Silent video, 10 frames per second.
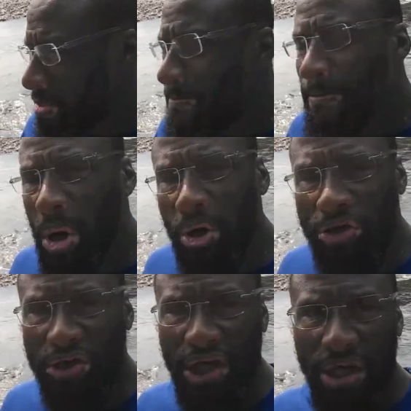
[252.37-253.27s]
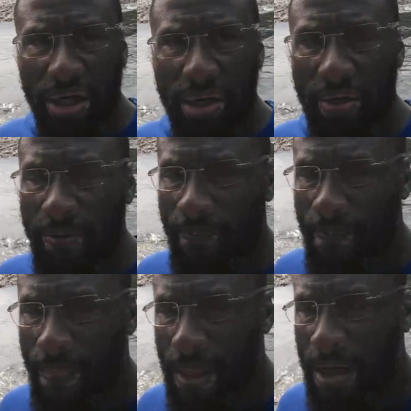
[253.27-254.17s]
mercy
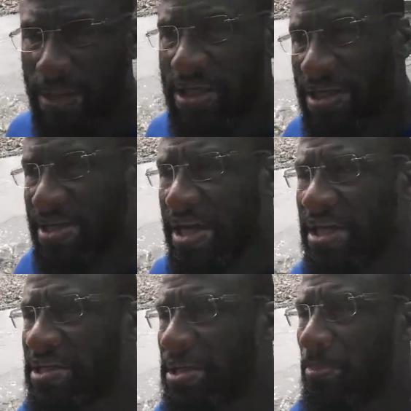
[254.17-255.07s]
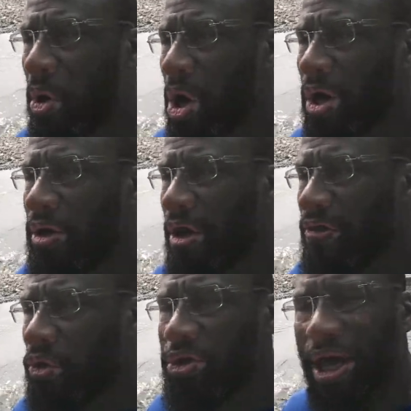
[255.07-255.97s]
descends upon
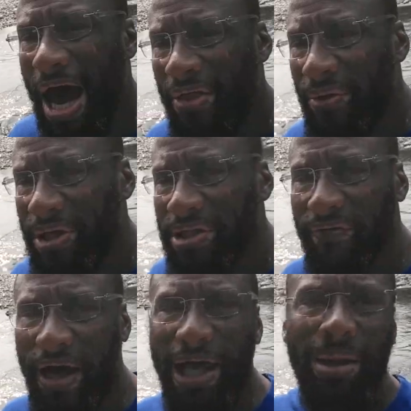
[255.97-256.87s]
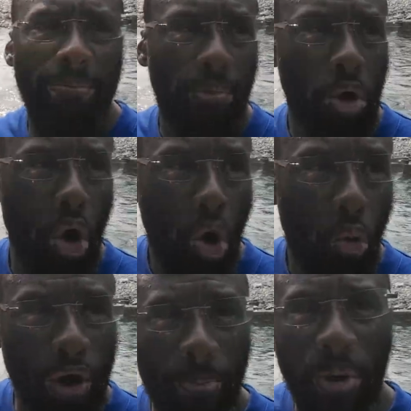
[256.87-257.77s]
those gatherings of ilm
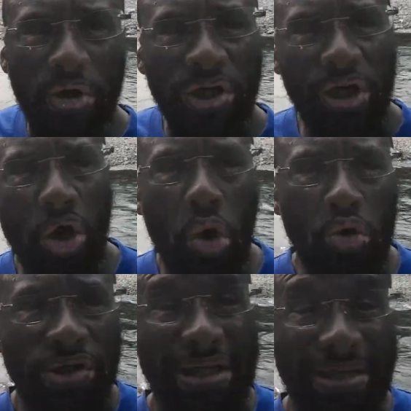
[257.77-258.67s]
when a person goes